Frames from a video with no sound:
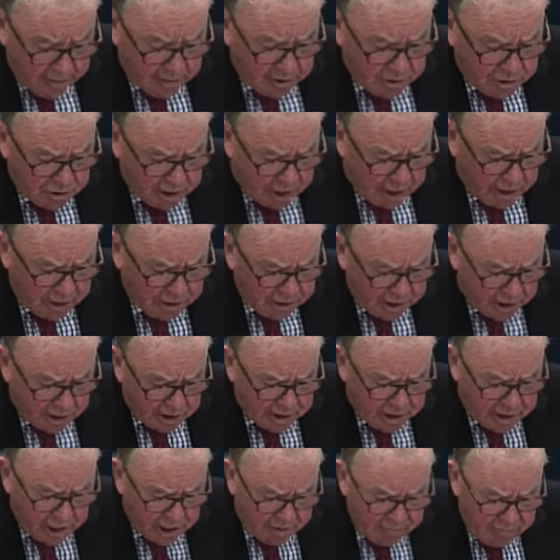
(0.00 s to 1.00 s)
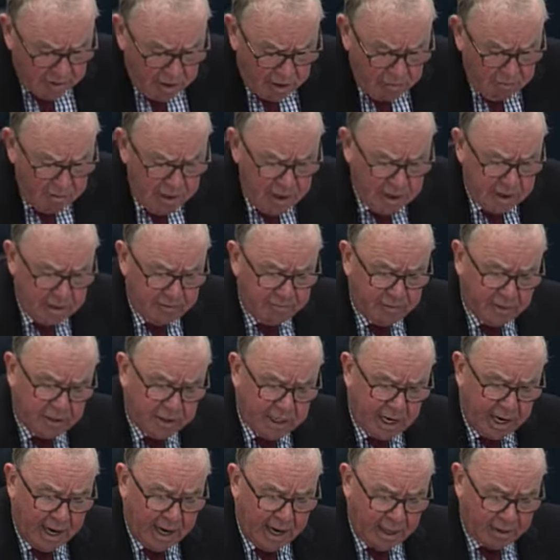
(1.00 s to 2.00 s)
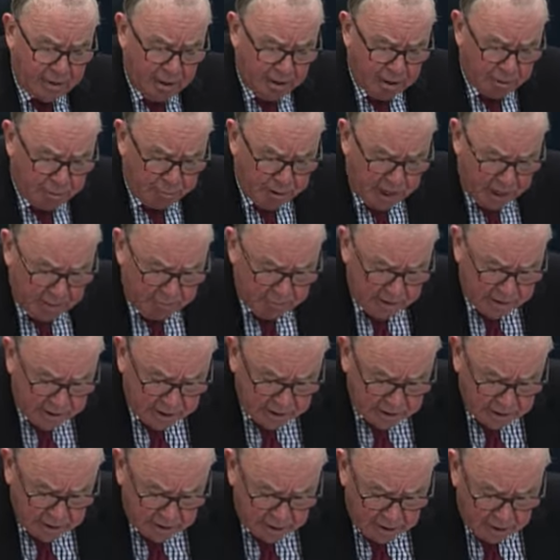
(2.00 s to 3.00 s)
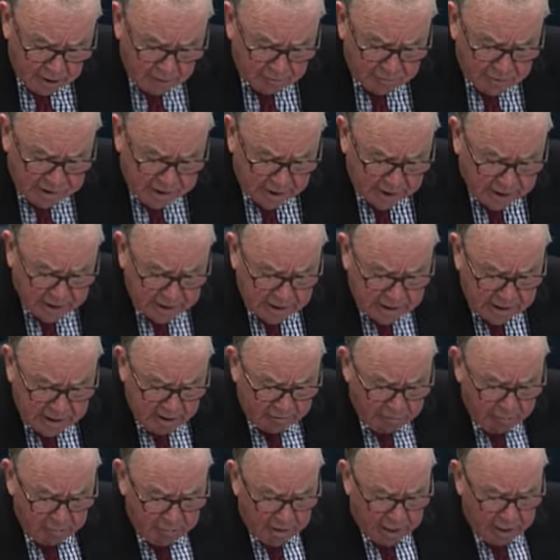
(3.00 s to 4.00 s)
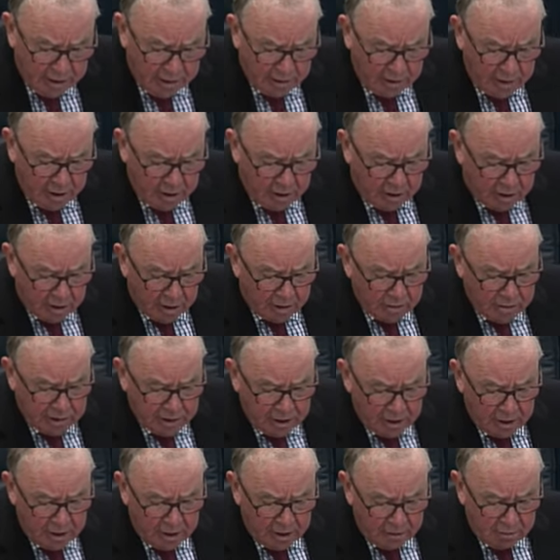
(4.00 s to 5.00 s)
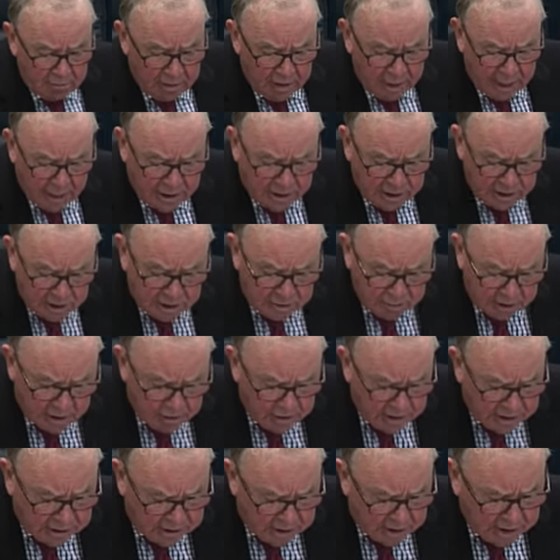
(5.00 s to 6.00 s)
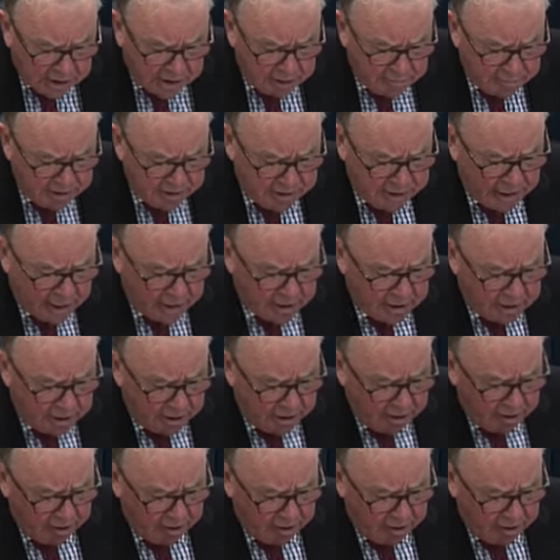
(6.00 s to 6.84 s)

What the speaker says: The trial judge gave no reason for saying that the payment of 67 million euros related to only 60%